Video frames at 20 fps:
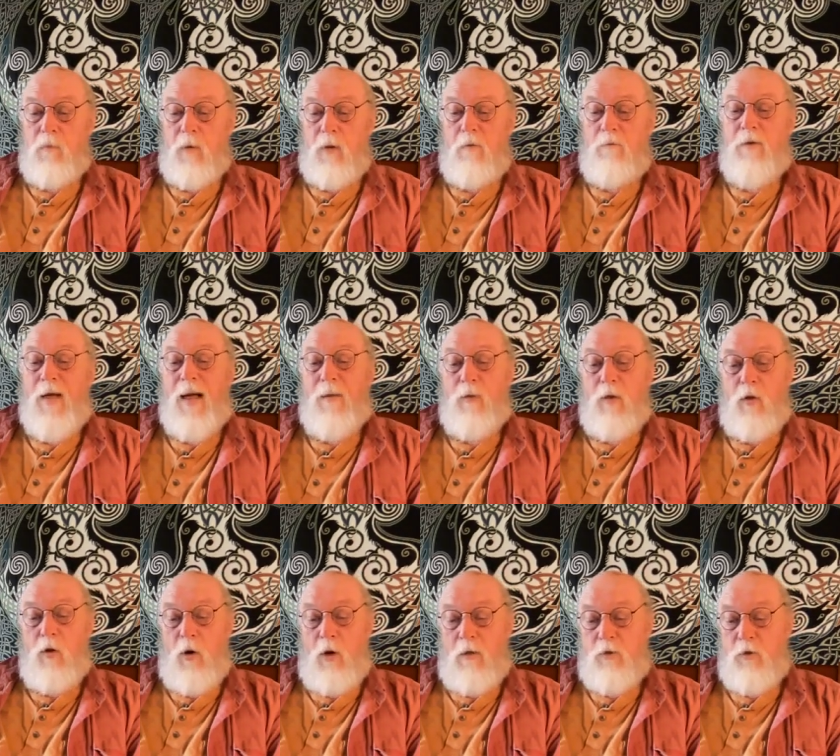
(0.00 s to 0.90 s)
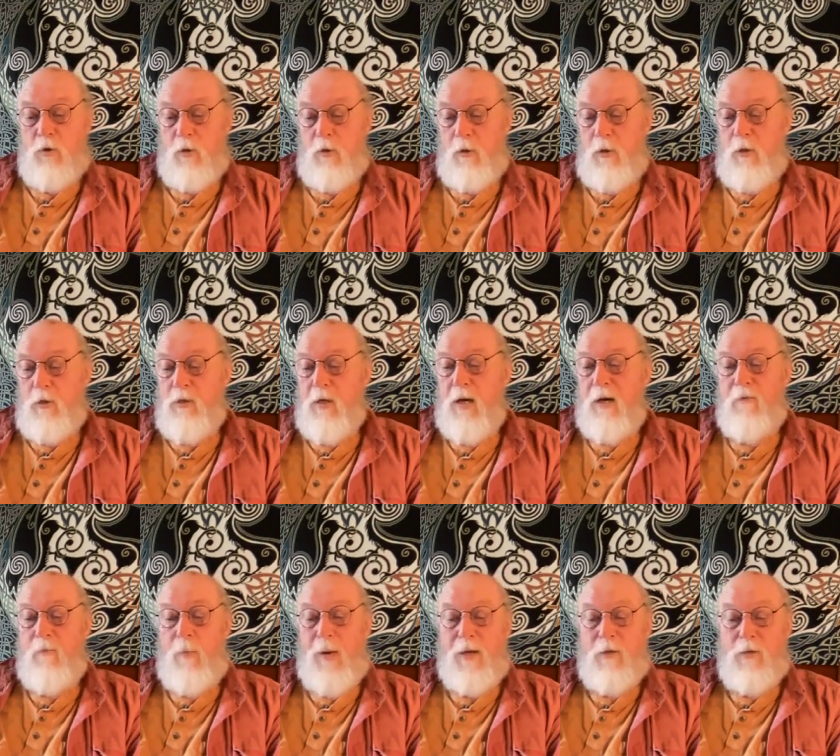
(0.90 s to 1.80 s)
Family law attorneys. I have
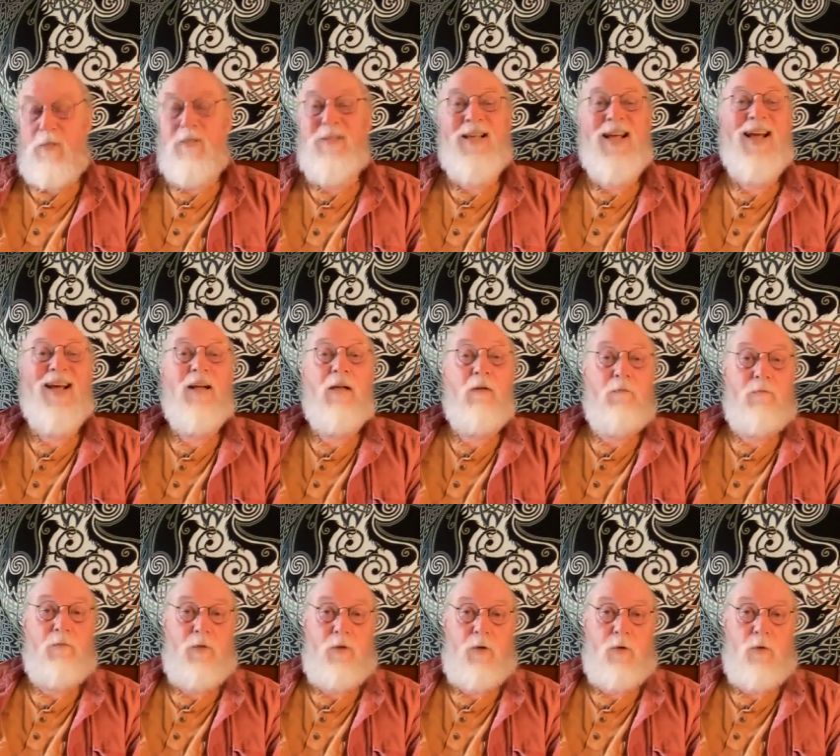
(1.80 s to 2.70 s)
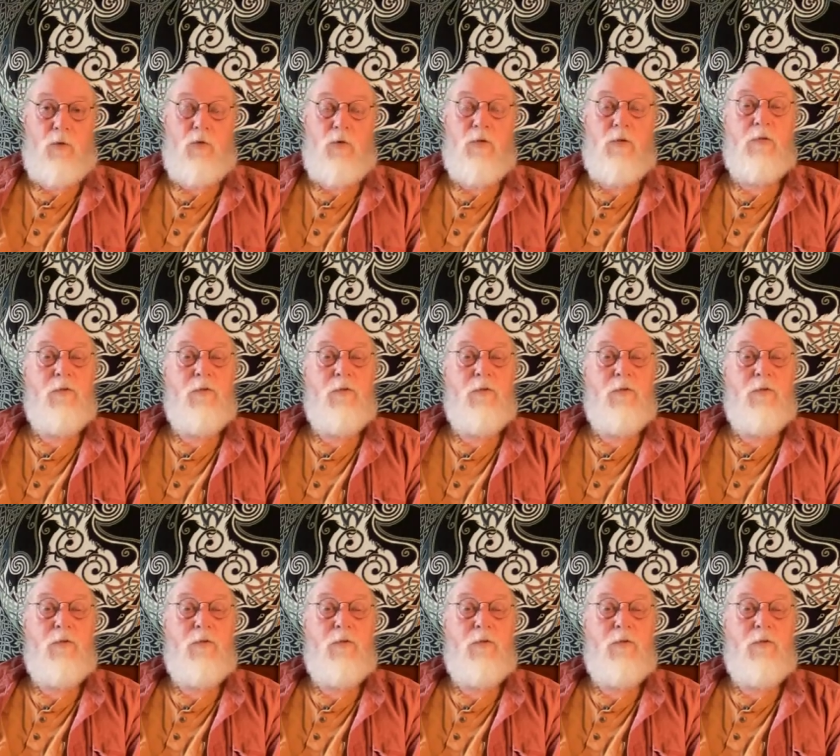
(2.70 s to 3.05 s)
about 10 of those.